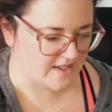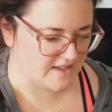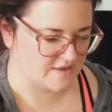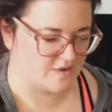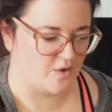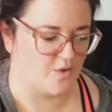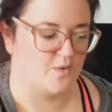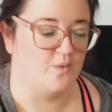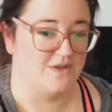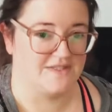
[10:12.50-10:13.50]

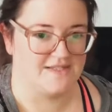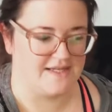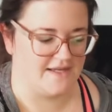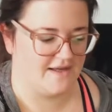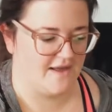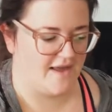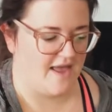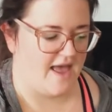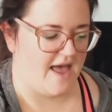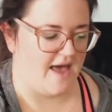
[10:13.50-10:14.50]
So we'll see.
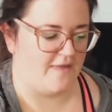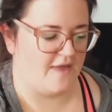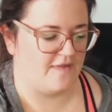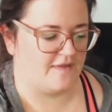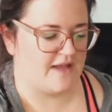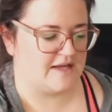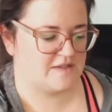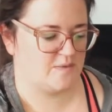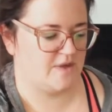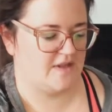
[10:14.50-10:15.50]
And then the
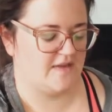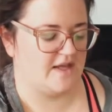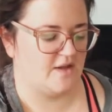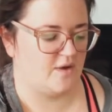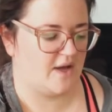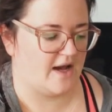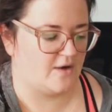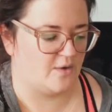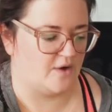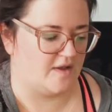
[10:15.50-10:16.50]
last one in the yellow
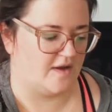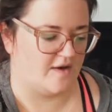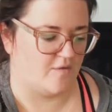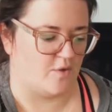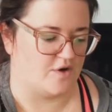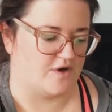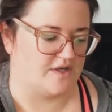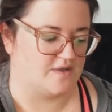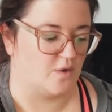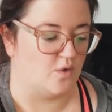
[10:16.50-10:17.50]
category that I've ordered
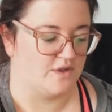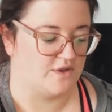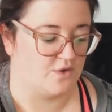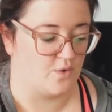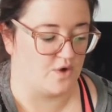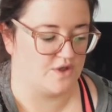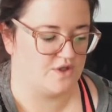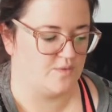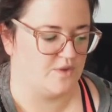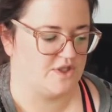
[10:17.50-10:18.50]
is Golden
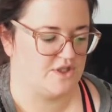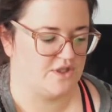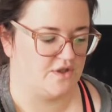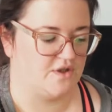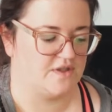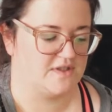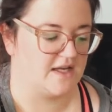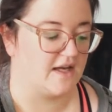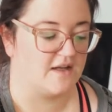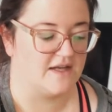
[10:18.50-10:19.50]
Torch, which looks
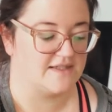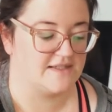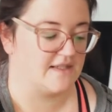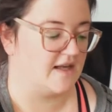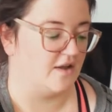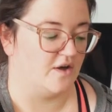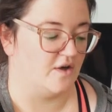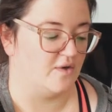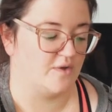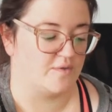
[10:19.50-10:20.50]
like a classic
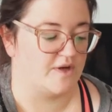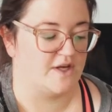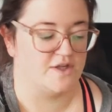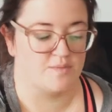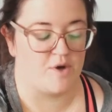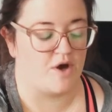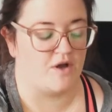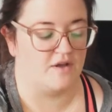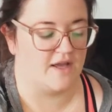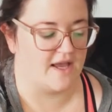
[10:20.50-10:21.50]
yellow three inch
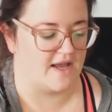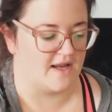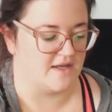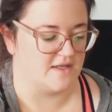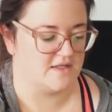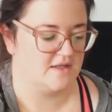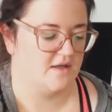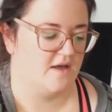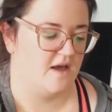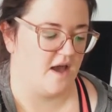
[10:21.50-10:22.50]
ball. And
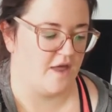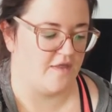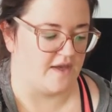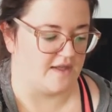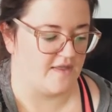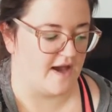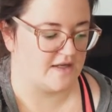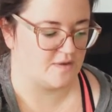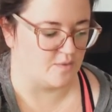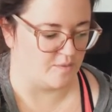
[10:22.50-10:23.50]
I think
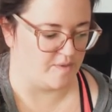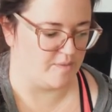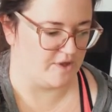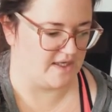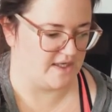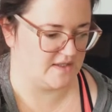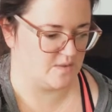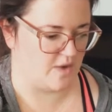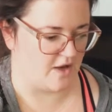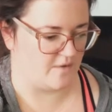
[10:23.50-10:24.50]
that will be pretty
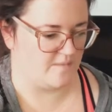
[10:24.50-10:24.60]
as well.